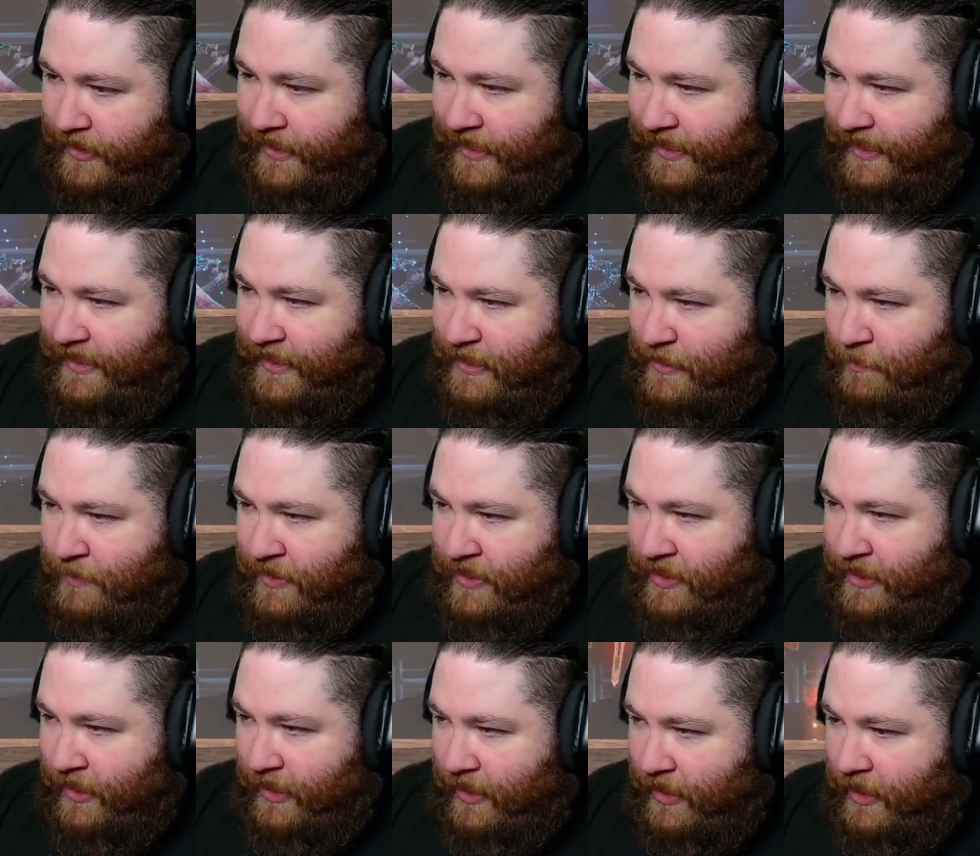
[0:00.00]
and it's
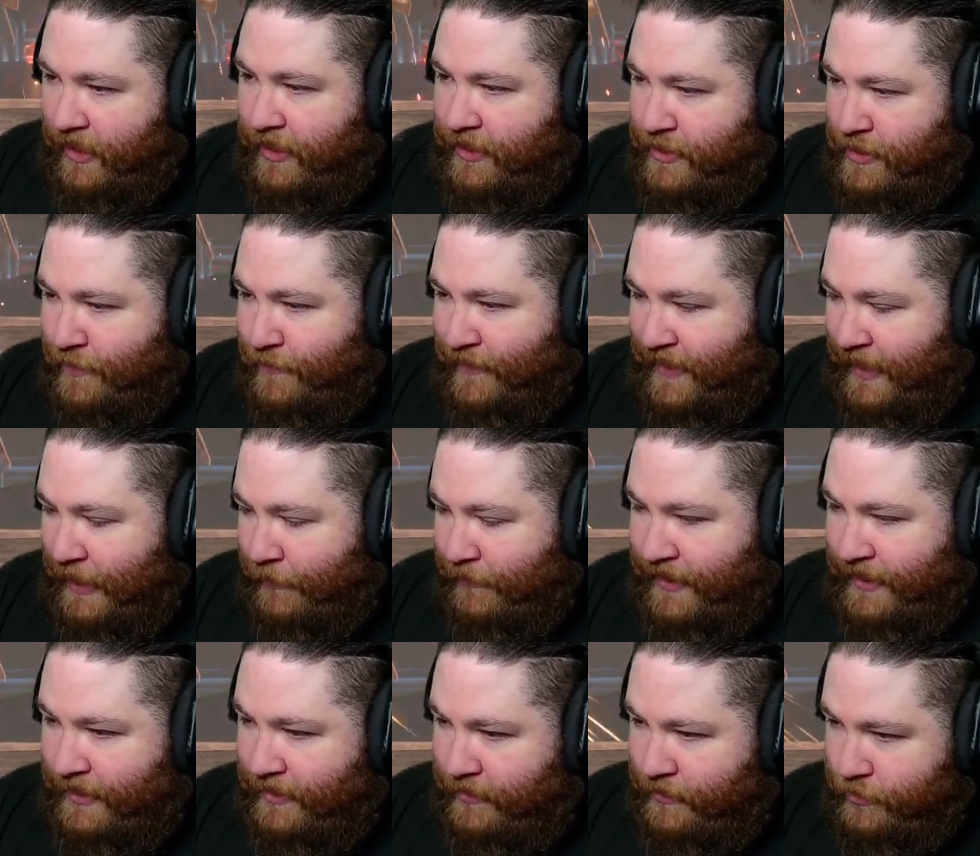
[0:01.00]
because of how
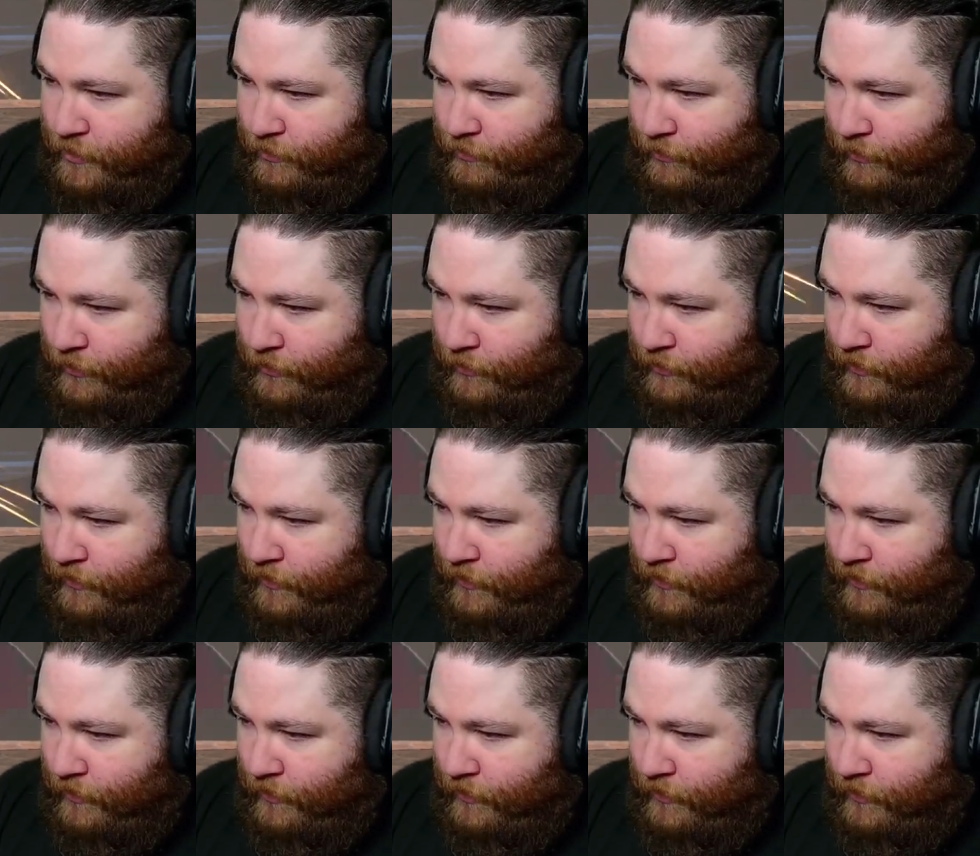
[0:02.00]
they control.